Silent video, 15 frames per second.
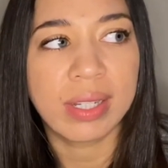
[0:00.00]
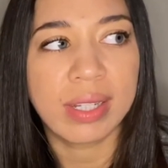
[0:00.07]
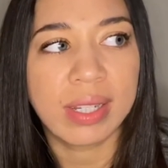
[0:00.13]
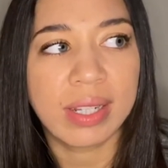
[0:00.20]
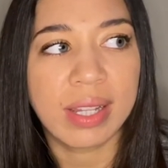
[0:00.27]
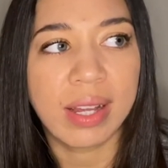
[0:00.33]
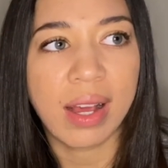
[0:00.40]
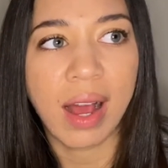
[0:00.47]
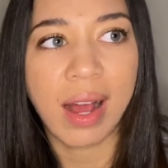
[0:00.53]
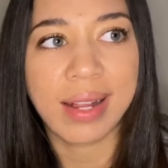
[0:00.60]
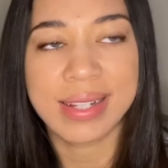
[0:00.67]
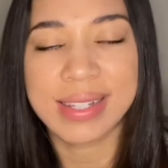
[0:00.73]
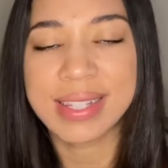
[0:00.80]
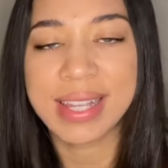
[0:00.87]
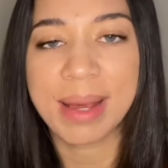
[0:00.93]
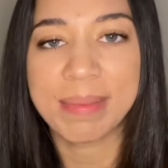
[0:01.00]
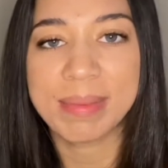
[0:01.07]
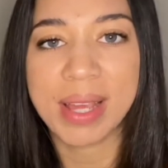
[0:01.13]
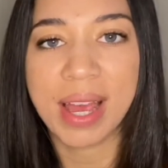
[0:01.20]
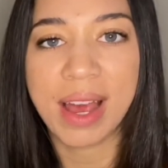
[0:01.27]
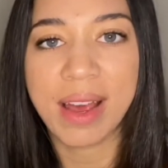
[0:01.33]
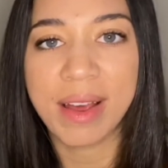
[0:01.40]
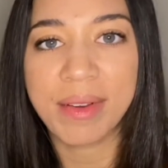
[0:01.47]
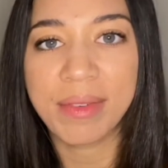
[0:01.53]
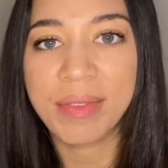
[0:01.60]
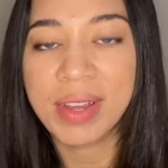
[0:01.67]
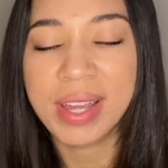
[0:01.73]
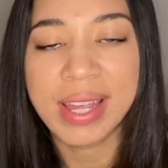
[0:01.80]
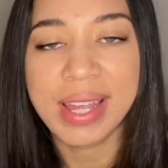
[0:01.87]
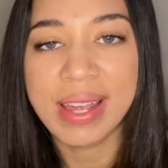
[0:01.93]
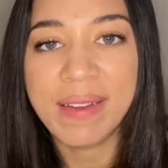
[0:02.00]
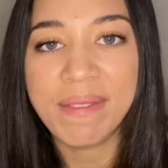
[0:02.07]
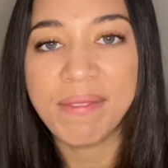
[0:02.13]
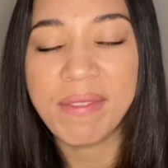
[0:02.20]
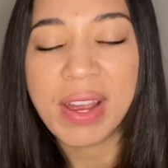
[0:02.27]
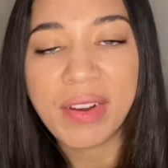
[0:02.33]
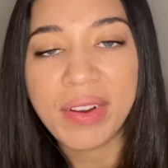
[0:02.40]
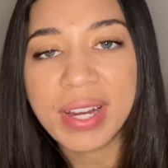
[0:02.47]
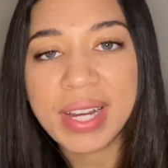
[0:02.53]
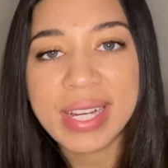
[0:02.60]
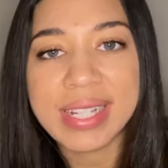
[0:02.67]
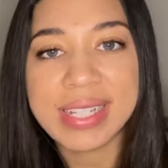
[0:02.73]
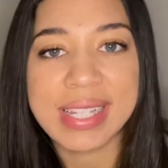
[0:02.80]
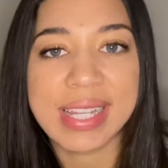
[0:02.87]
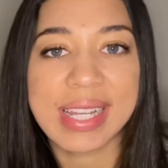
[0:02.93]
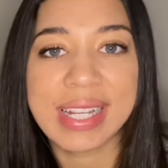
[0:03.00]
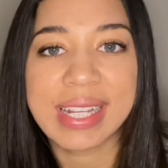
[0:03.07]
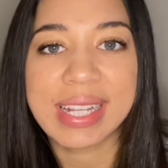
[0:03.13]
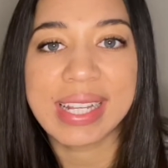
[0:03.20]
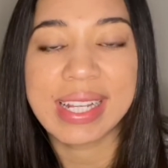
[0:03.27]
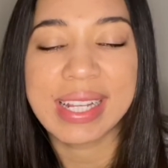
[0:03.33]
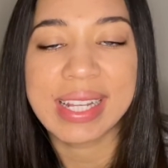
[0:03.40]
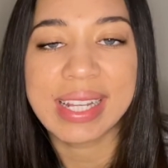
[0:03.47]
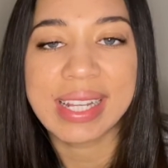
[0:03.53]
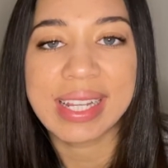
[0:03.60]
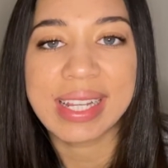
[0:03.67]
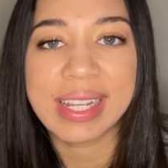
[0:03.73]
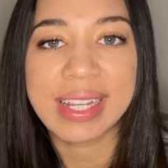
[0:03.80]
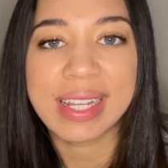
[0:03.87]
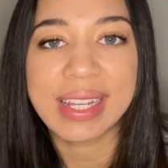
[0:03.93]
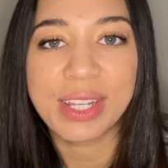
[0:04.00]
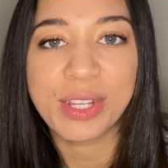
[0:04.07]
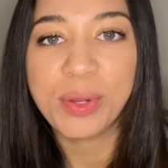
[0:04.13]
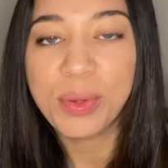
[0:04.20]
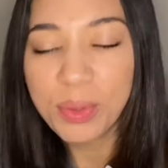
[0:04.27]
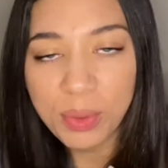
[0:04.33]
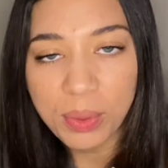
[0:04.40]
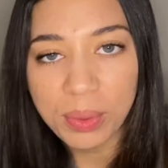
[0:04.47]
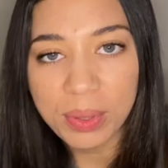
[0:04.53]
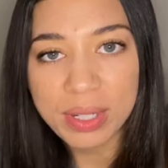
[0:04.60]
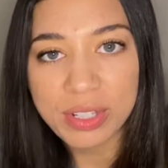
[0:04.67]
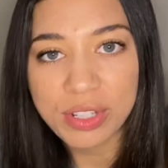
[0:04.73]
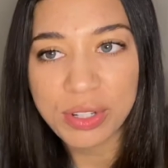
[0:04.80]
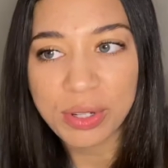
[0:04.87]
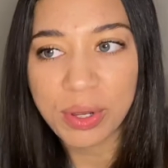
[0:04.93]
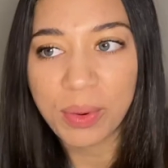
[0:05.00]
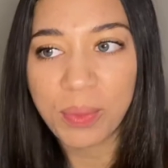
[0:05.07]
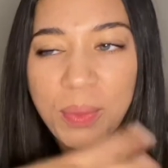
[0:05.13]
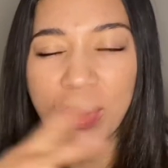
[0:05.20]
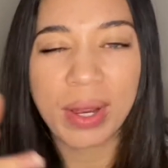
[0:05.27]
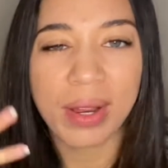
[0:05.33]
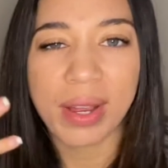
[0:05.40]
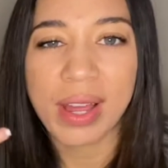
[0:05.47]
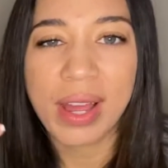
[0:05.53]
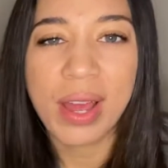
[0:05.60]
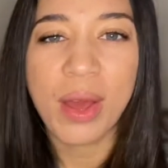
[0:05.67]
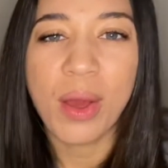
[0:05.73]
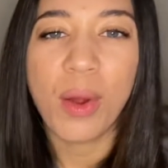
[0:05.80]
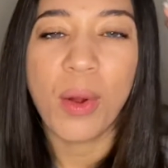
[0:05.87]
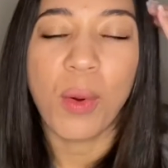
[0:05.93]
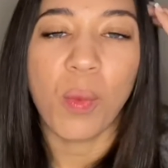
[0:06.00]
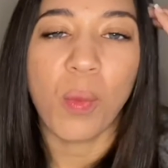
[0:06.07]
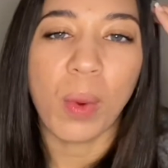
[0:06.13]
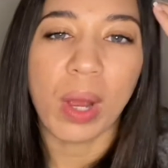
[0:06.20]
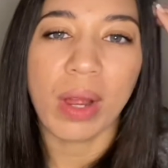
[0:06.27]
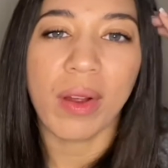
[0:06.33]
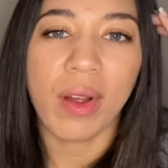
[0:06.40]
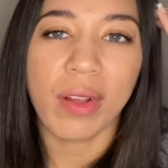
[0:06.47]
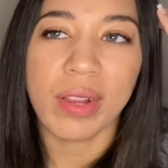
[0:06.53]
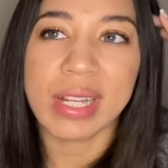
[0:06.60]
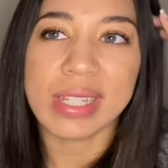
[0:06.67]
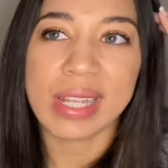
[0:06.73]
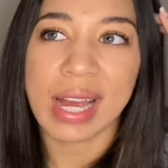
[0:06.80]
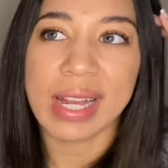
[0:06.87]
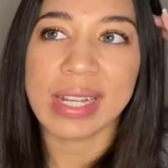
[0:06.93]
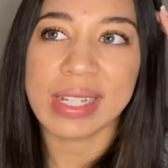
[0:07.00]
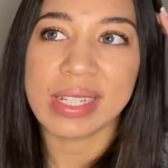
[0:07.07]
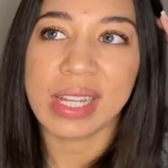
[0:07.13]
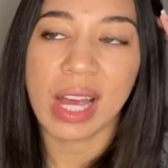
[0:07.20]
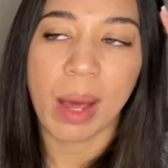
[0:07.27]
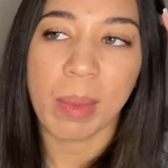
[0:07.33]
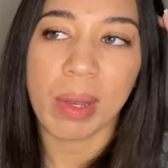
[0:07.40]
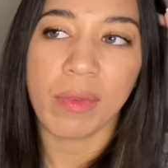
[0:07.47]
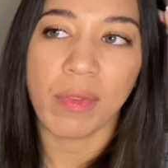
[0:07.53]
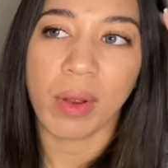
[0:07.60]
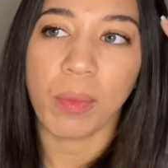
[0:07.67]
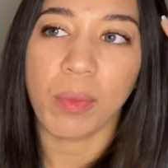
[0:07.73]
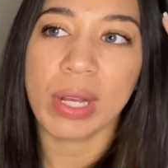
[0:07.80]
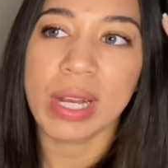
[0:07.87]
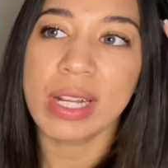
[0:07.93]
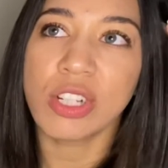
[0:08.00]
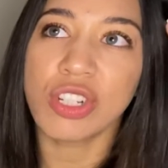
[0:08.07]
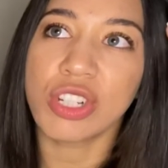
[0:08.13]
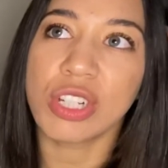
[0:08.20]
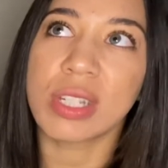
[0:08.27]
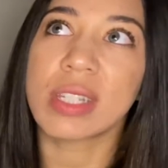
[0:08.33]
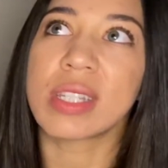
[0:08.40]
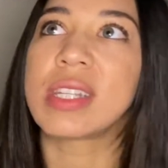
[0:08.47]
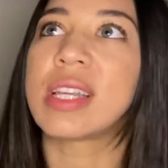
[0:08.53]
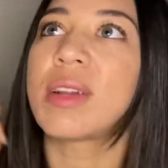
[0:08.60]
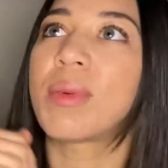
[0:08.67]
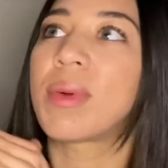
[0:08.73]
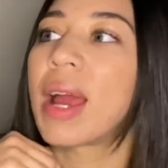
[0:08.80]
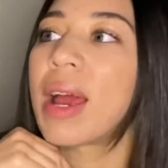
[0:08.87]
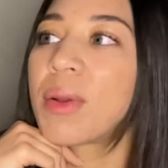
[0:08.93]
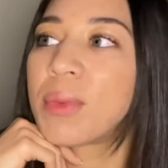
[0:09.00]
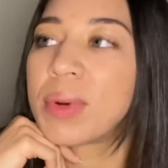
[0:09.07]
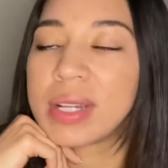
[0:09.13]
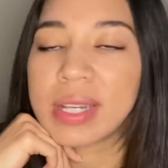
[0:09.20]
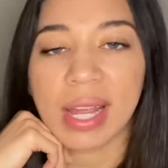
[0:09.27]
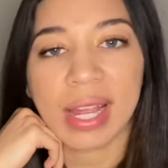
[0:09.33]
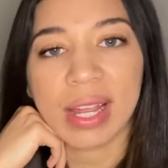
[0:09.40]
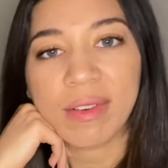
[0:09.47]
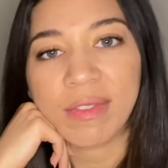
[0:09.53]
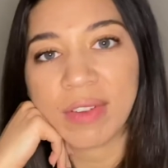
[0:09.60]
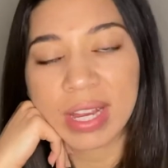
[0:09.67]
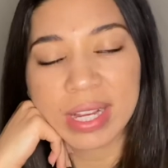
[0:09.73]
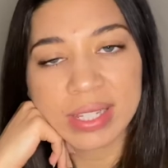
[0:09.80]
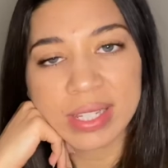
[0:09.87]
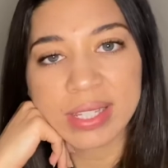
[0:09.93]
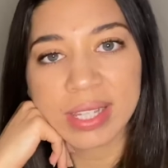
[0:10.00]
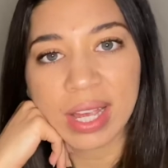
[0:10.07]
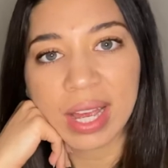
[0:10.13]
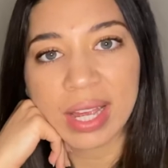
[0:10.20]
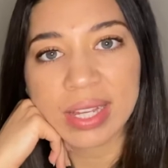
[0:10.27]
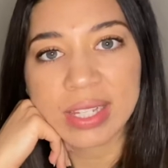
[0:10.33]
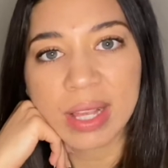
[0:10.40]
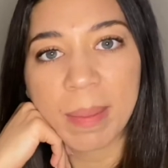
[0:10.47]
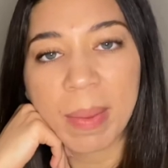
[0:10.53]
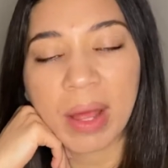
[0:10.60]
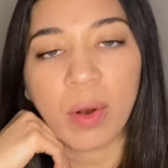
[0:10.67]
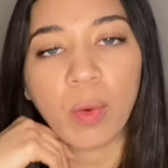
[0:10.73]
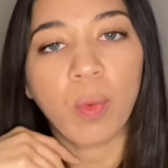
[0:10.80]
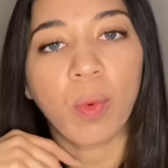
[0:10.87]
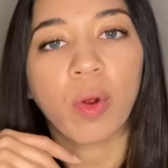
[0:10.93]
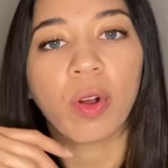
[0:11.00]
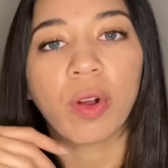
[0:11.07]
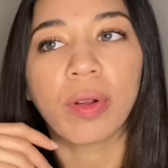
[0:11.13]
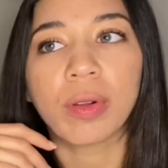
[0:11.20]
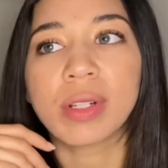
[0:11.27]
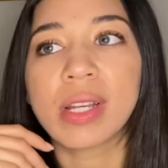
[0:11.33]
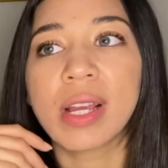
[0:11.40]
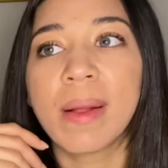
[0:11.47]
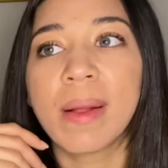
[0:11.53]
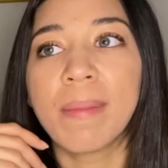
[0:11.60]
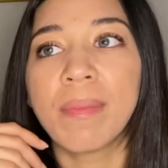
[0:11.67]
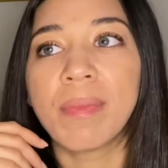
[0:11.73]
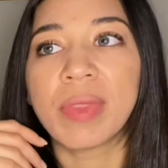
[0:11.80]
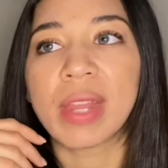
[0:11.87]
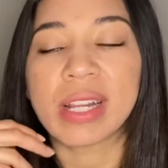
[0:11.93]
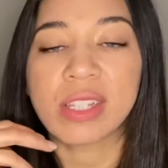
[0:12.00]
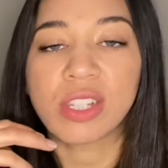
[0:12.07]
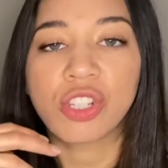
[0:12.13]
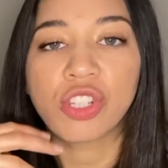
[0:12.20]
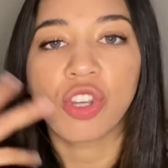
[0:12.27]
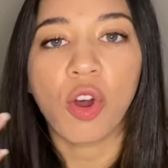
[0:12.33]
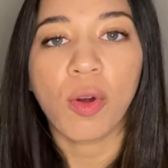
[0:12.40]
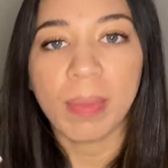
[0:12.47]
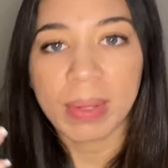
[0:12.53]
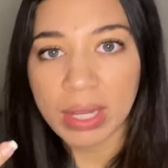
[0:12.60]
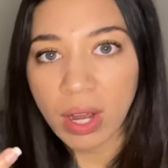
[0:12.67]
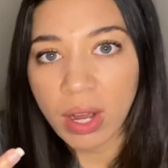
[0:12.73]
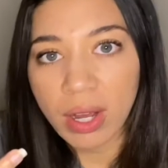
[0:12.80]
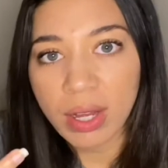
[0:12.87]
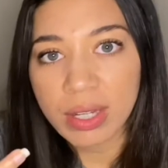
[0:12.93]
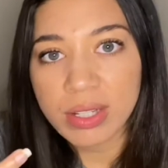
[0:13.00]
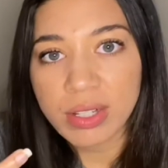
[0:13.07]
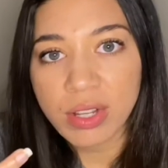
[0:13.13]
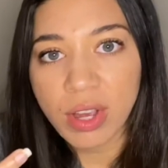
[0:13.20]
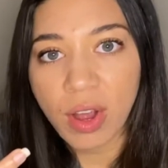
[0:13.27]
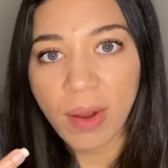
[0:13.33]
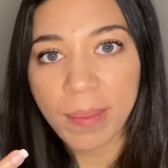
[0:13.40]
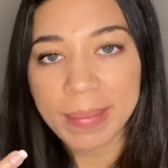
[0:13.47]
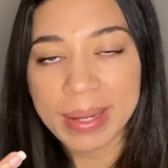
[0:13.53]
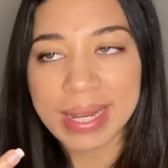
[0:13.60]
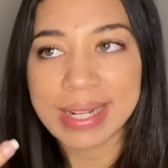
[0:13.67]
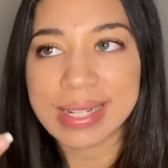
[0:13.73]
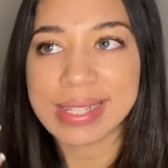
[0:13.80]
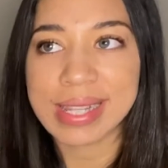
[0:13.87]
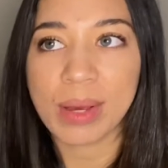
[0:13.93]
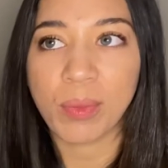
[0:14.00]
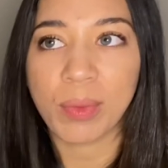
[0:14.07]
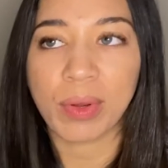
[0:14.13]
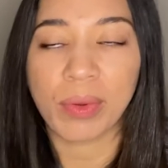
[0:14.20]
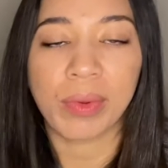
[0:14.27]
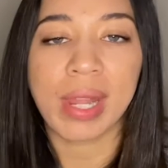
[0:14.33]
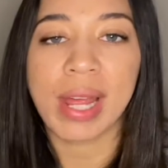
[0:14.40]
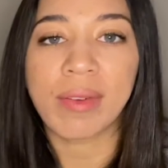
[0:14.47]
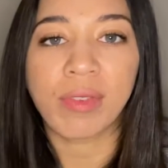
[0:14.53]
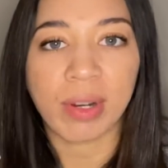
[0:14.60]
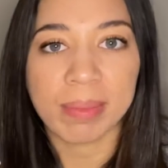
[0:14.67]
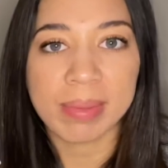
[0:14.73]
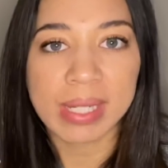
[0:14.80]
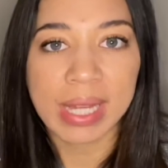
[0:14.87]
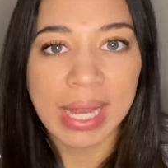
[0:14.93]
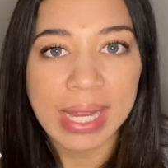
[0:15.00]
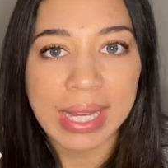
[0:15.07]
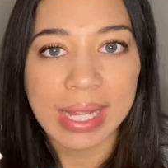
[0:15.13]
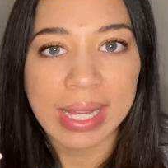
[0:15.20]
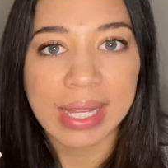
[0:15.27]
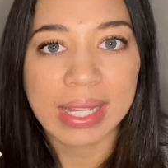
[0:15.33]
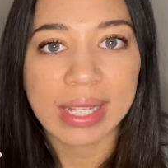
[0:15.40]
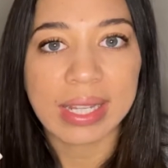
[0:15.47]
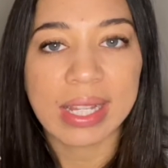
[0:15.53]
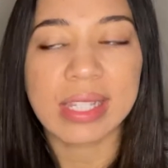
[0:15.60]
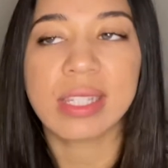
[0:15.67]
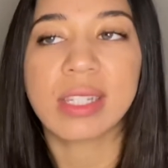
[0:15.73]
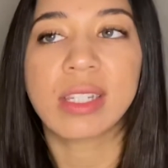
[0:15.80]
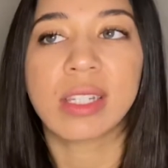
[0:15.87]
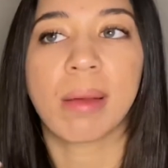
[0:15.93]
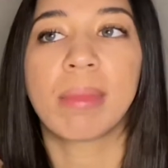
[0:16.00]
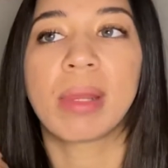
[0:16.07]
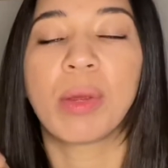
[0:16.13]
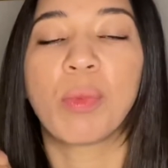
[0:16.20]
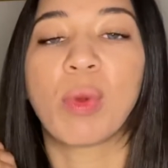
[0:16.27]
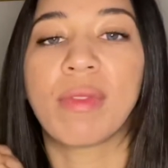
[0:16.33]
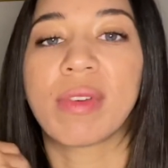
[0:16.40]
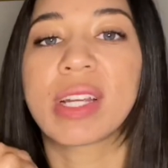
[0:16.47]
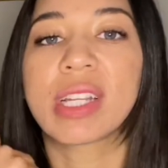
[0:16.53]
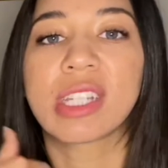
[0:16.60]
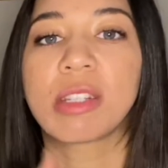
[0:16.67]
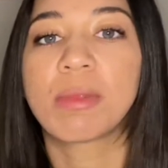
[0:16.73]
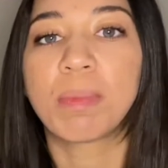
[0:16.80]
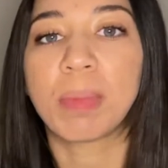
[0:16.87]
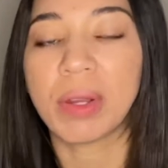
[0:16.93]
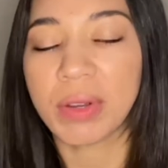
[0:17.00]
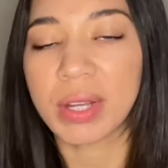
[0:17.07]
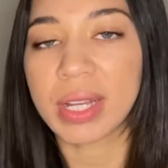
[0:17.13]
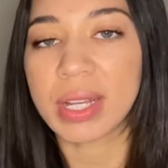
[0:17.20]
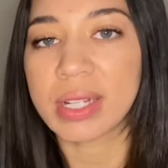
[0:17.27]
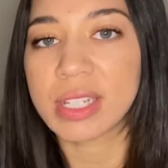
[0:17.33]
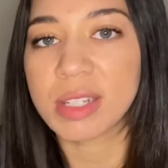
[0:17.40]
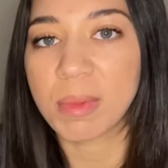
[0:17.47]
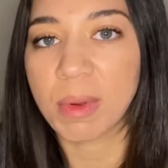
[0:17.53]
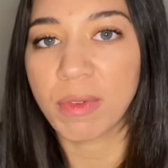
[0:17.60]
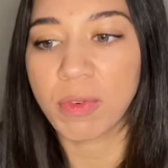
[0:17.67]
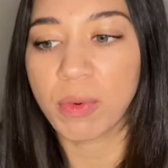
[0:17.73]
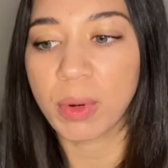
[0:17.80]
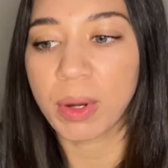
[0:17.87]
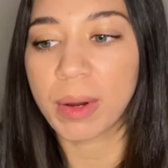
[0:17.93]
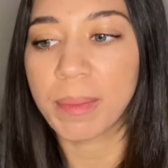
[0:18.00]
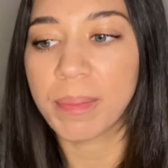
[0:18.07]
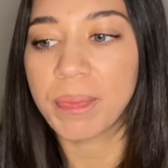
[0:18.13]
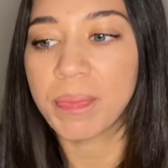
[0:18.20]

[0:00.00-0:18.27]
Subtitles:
the concept of fairies and unicorns, where are these ideas coming from? We didn't just sit around one day and fantasize about a world that's so beyond our means that we'll never obtain it. This is something we've experienced before.